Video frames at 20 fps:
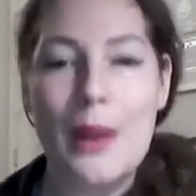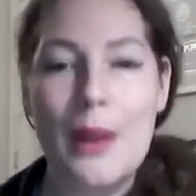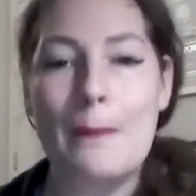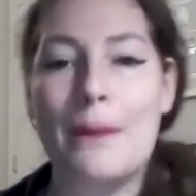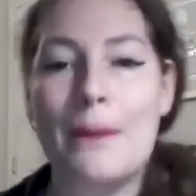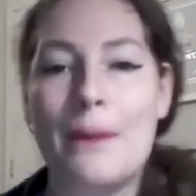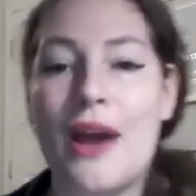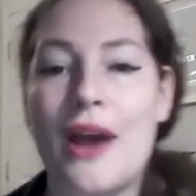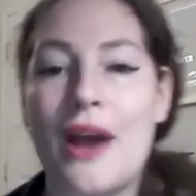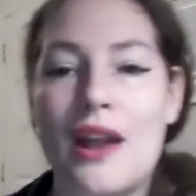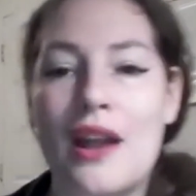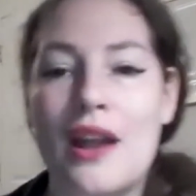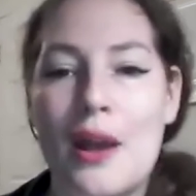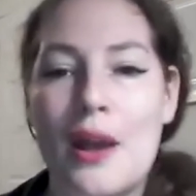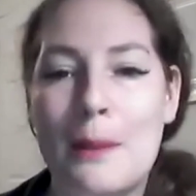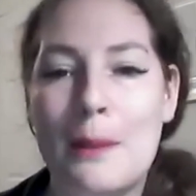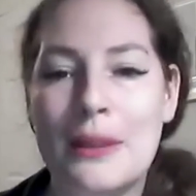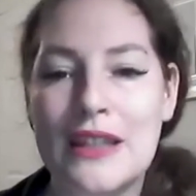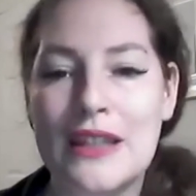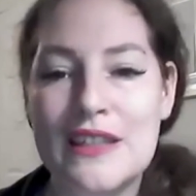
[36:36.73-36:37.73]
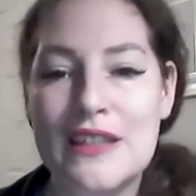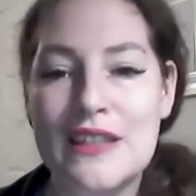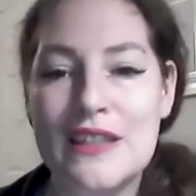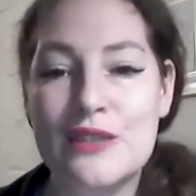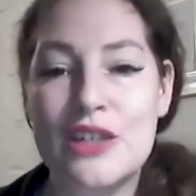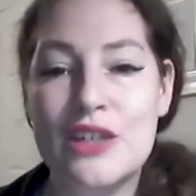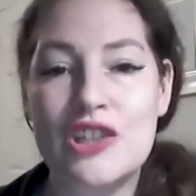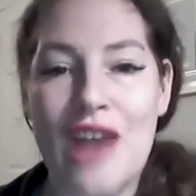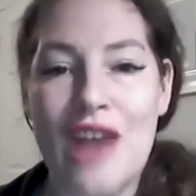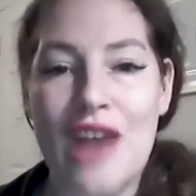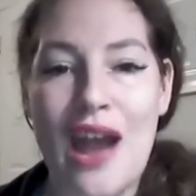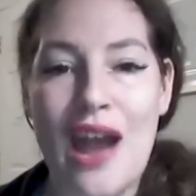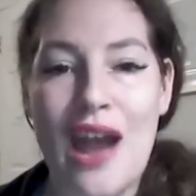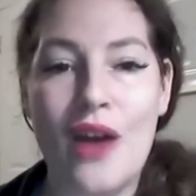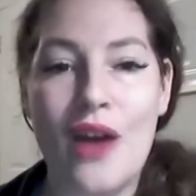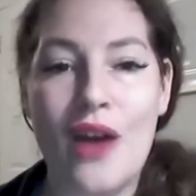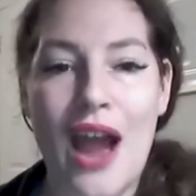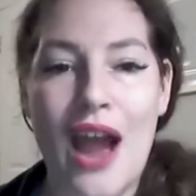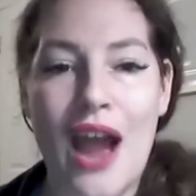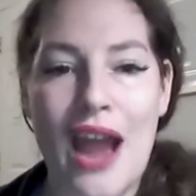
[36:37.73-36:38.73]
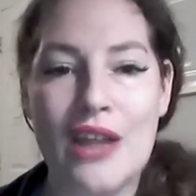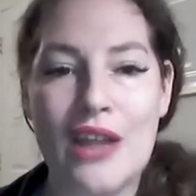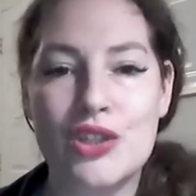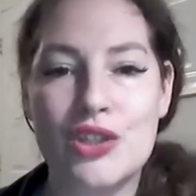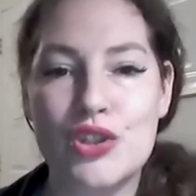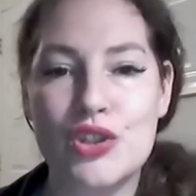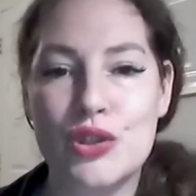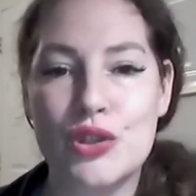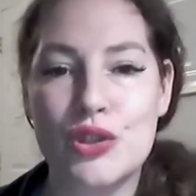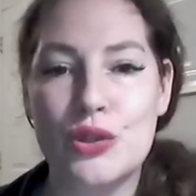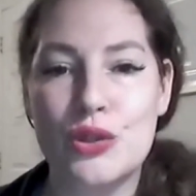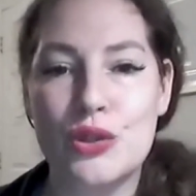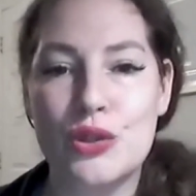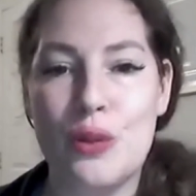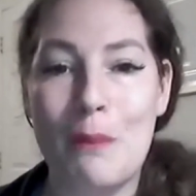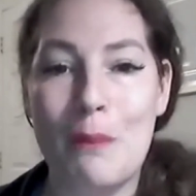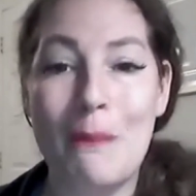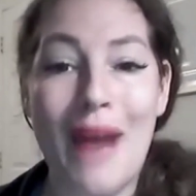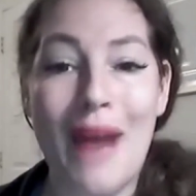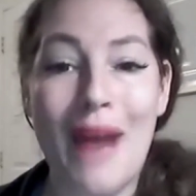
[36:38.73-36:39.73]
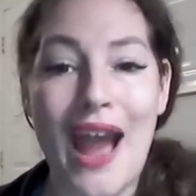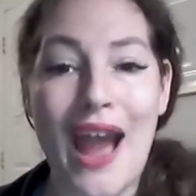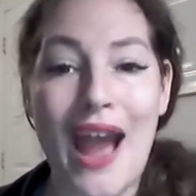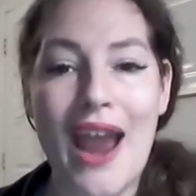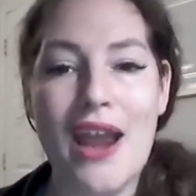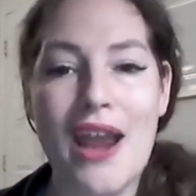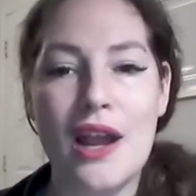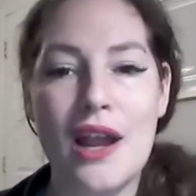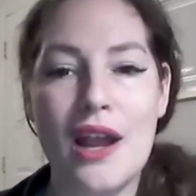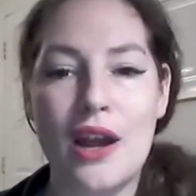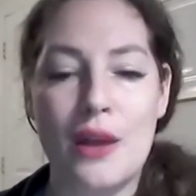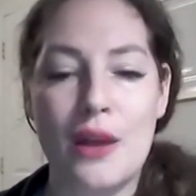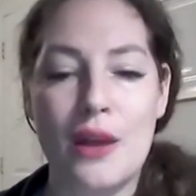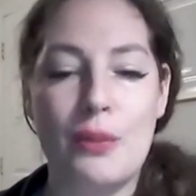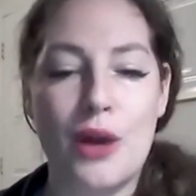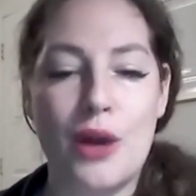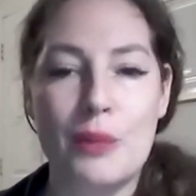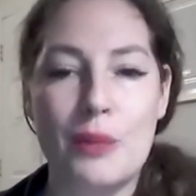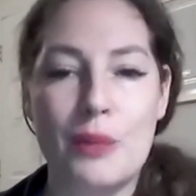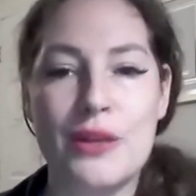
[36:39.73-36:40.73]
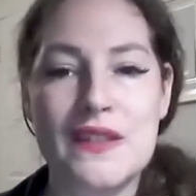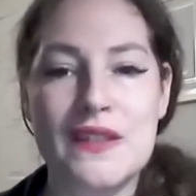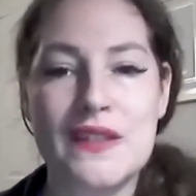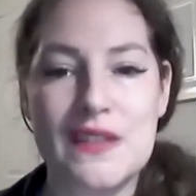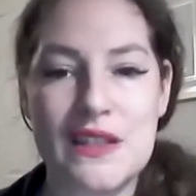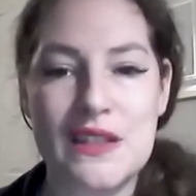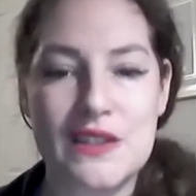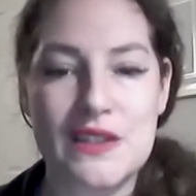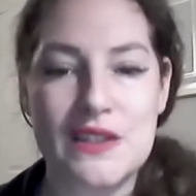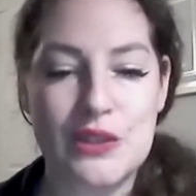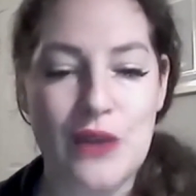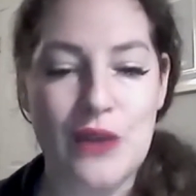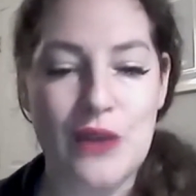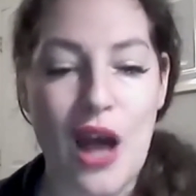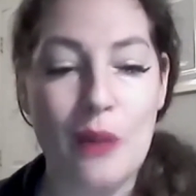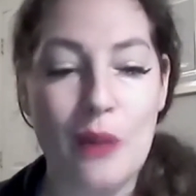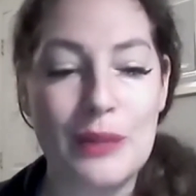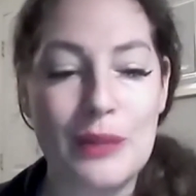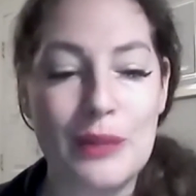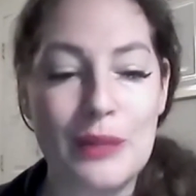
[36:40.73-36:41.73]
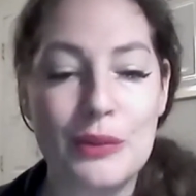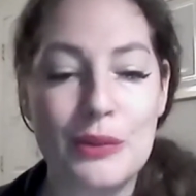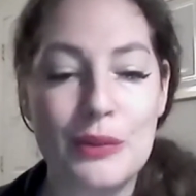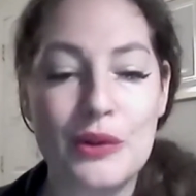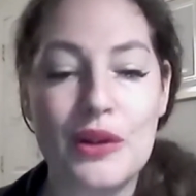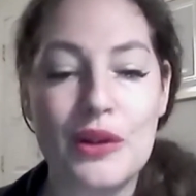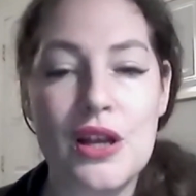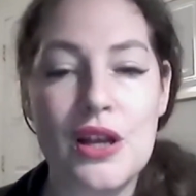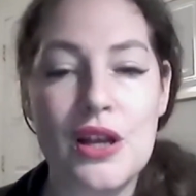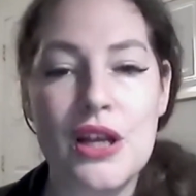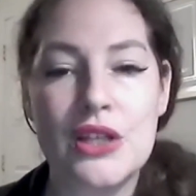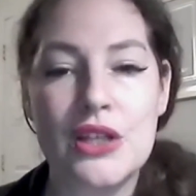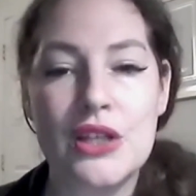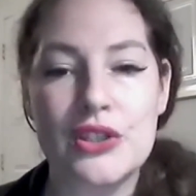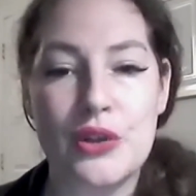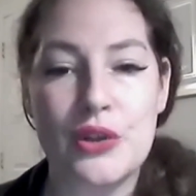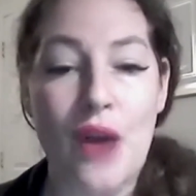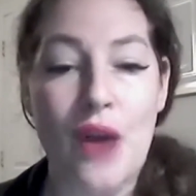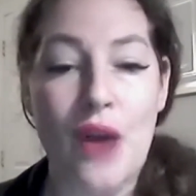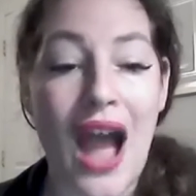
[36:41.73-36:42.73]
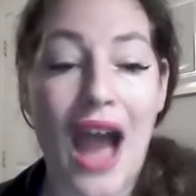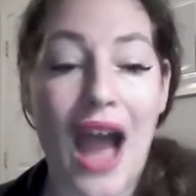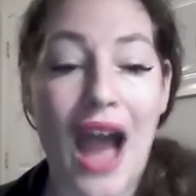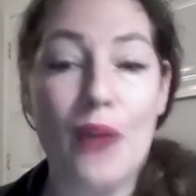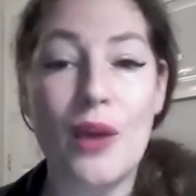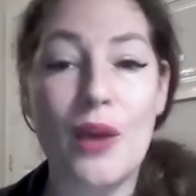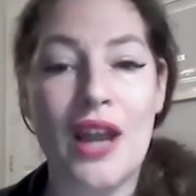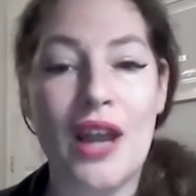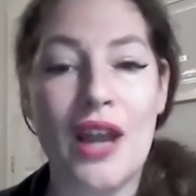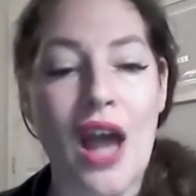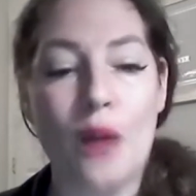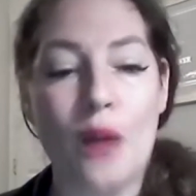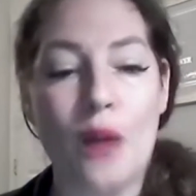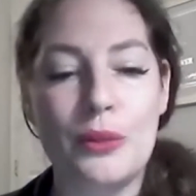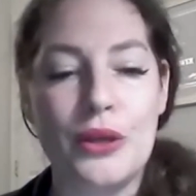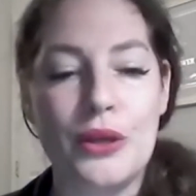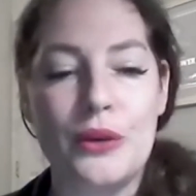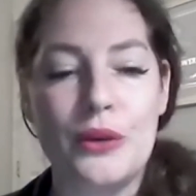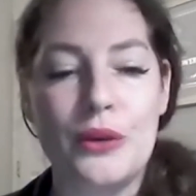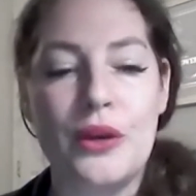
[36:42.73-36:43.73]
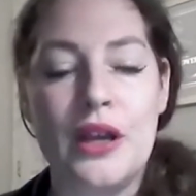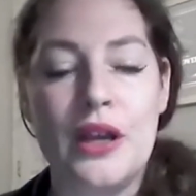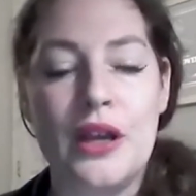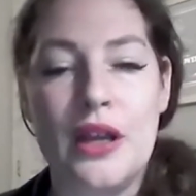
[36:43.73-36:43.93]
But please reach out. My purpose is to help people, so I want to help you.